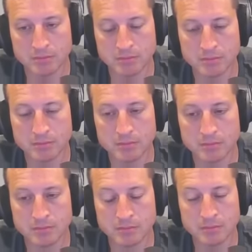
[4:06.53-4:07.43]

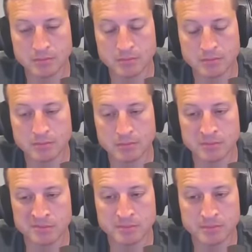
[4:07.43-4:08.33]

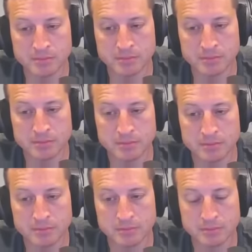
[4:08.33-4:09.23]

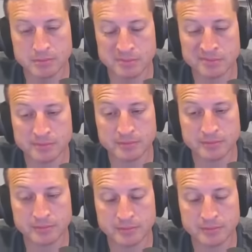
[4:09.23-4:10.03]
(not speaking)